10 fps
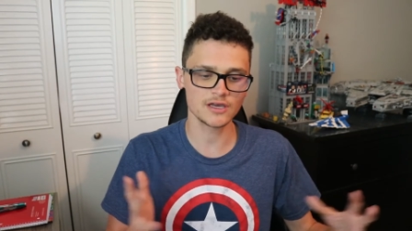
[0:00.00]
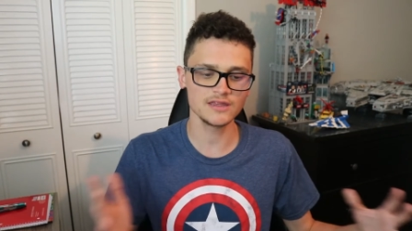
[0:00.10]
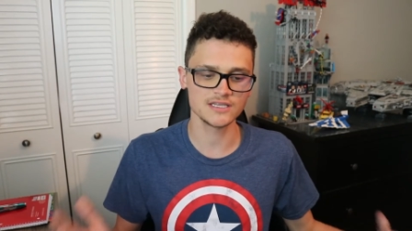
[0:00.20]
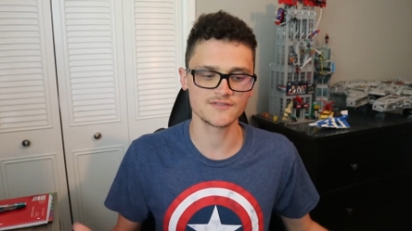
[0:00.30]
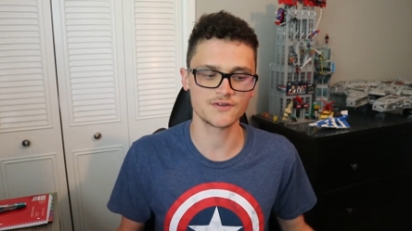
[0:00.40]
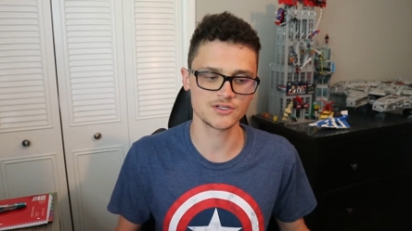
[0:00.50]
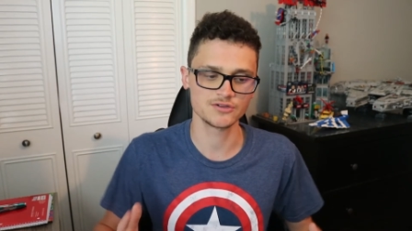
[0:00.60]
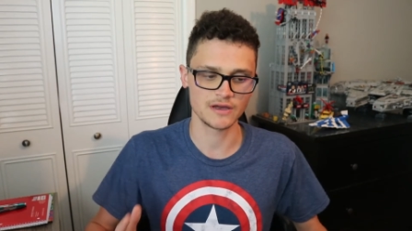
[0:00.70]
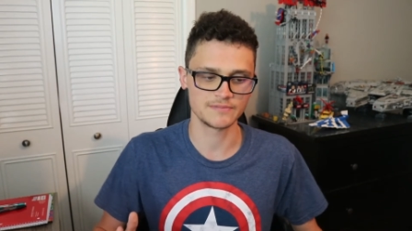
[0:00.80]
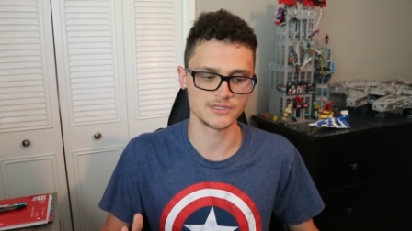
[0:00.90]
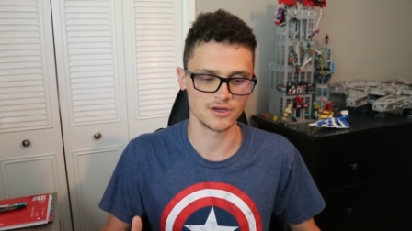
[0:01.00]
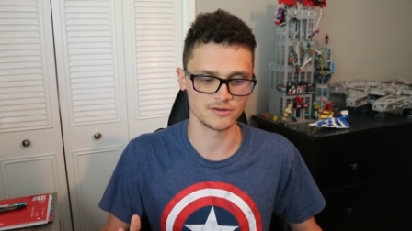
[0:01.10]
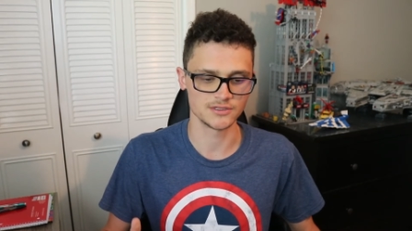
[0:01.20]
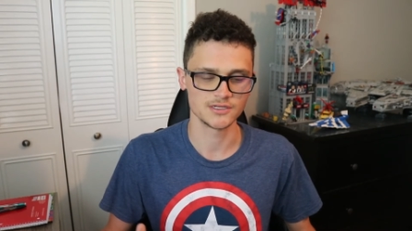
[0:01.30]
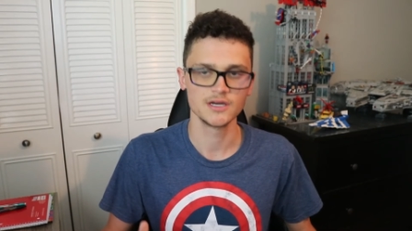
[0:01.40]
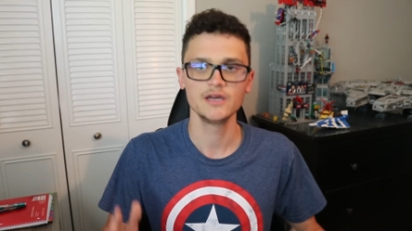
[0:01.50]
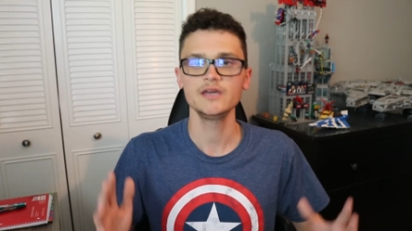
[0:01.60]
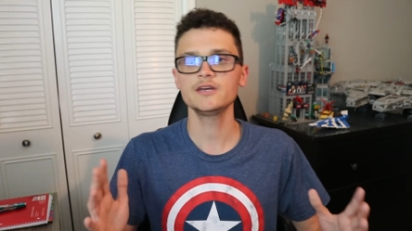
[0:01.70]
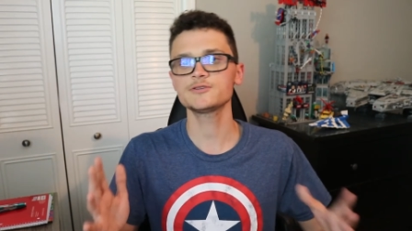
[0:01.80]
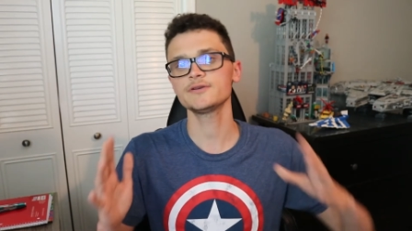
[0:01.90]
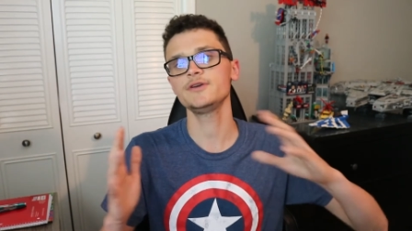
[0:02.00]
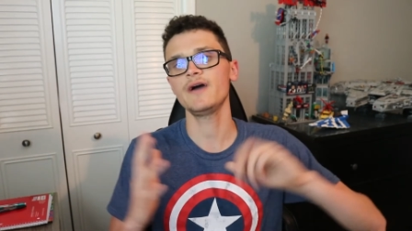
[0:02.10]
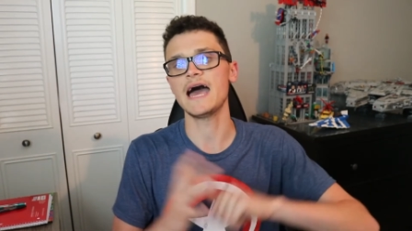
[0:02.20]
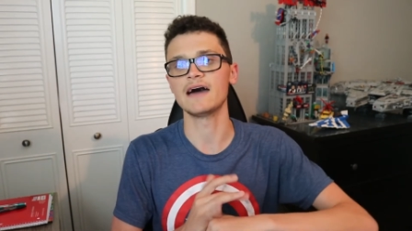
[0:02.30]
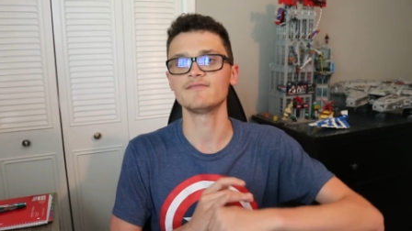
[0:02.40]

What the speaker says: in these first 2 episodes, here's what you have.